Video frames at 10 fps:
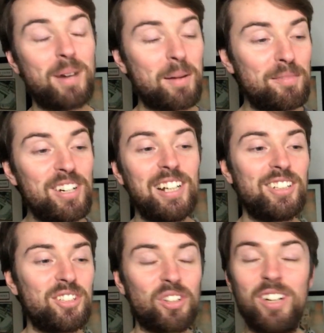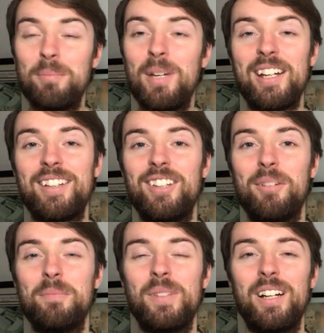I'm really enjoying making
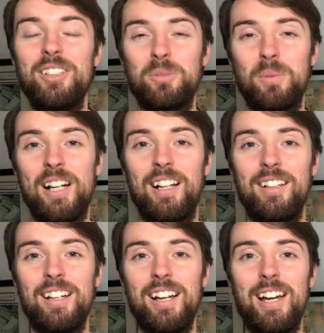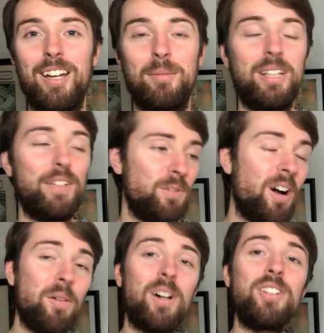them as well. And if you
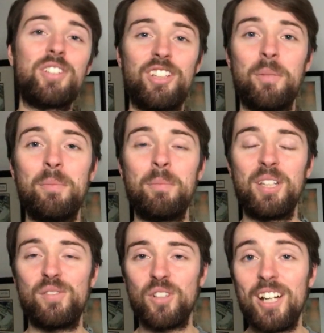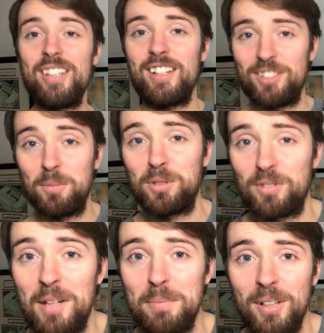are watching them, but you've not hit that
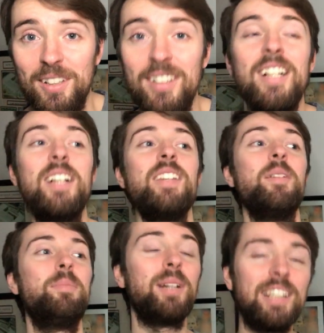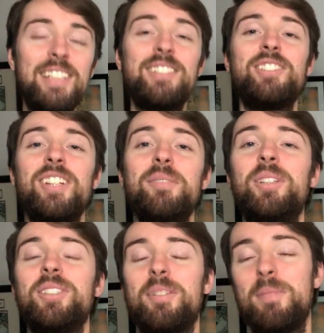subscribe button, then please do,
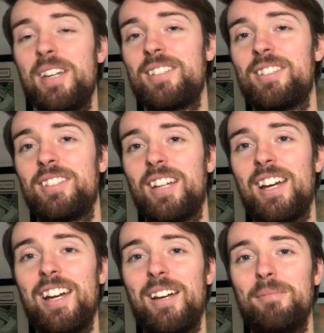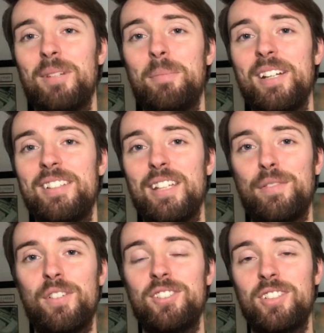because it makes a big
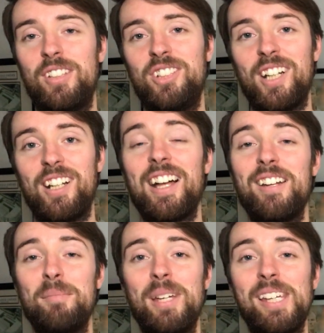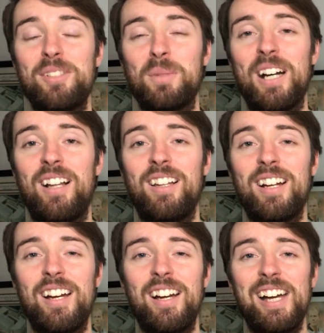difference to the channel and to me as well.
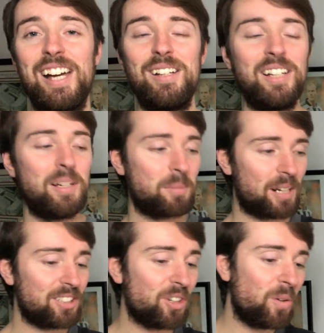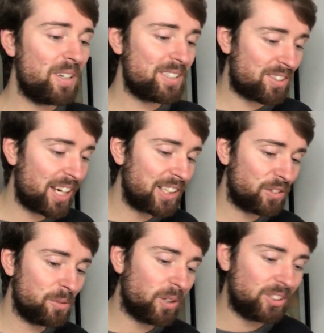But as always, thanks
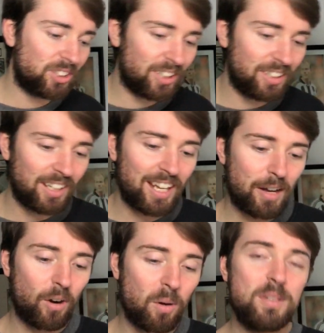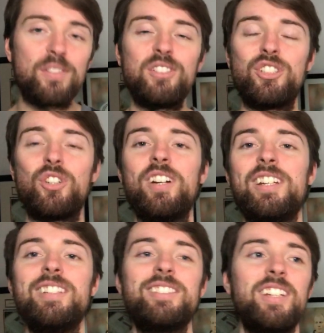for watching. I hope you've enjoyed
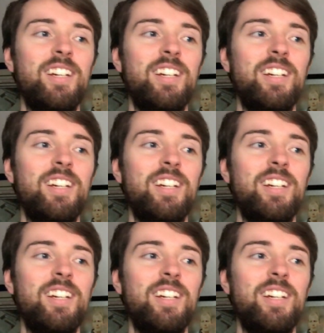it.